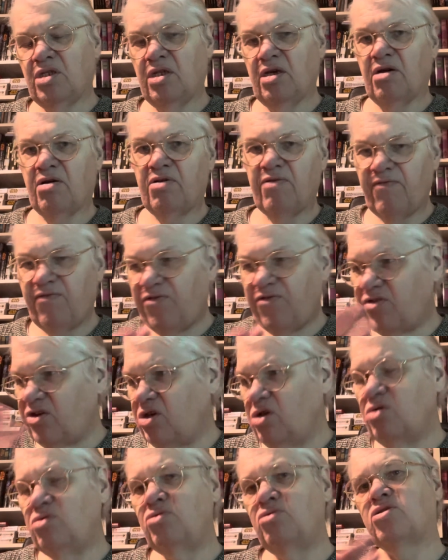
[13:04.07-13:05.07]
They're
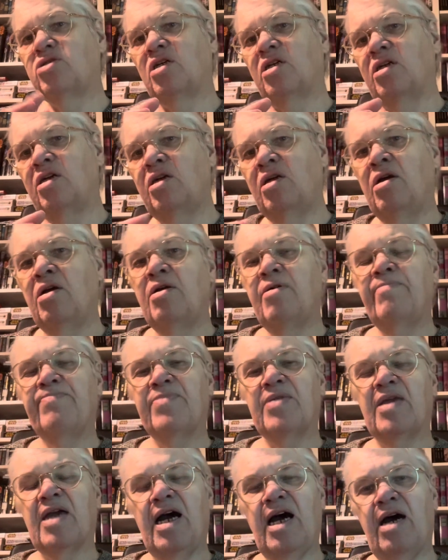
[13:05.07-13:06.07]
confusing
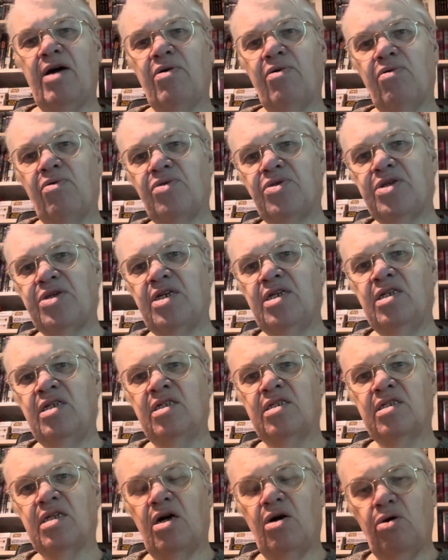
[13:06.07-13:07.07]
how
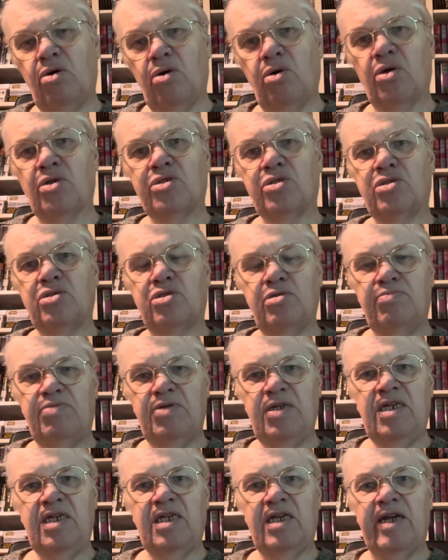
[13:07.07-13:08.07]
things ought to
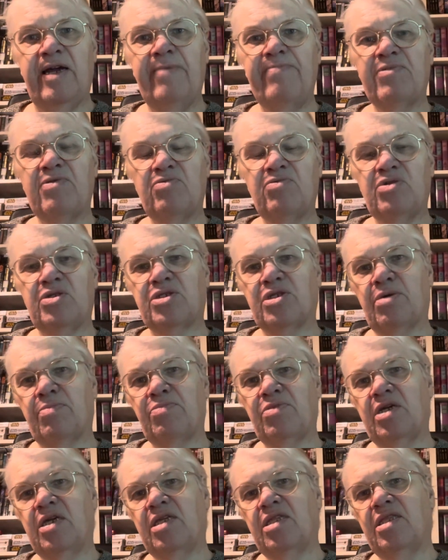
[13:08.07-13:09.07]
be with
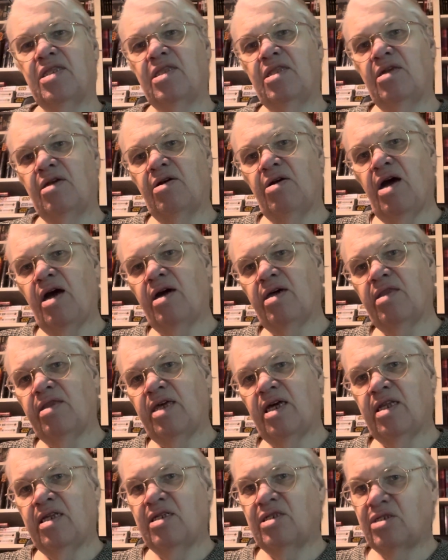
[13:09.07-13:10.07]
something
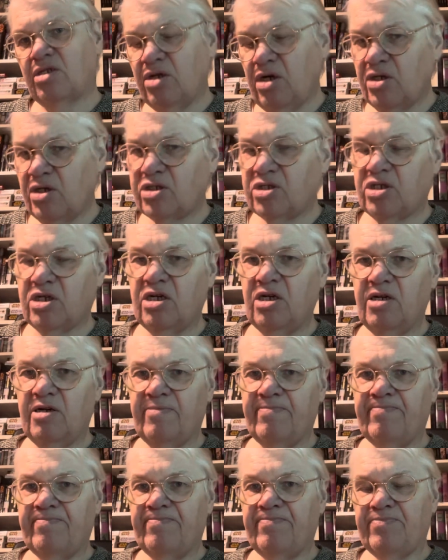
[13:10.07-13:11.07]
that is not
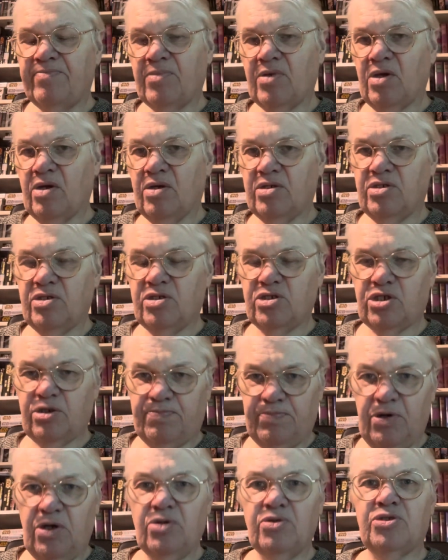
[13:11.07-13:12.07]
it's
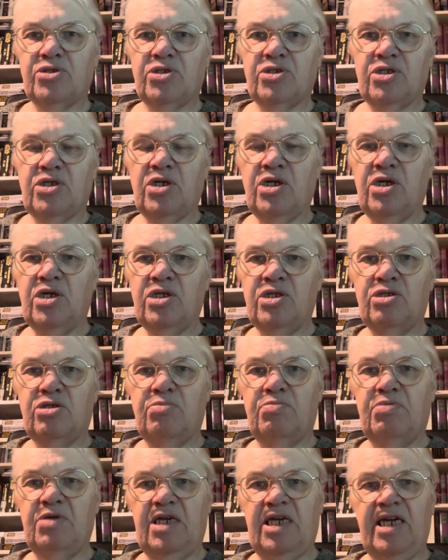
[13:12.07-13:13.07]
supposed to
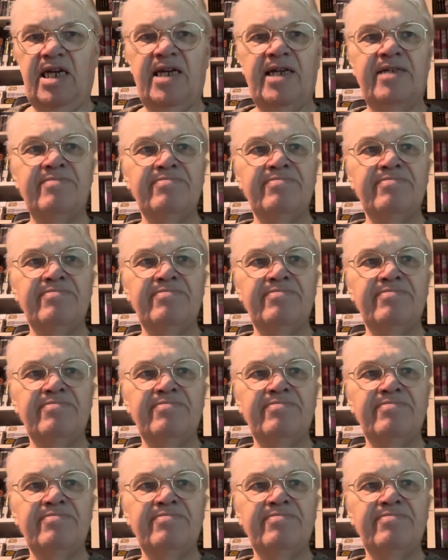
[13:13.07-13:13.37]
be.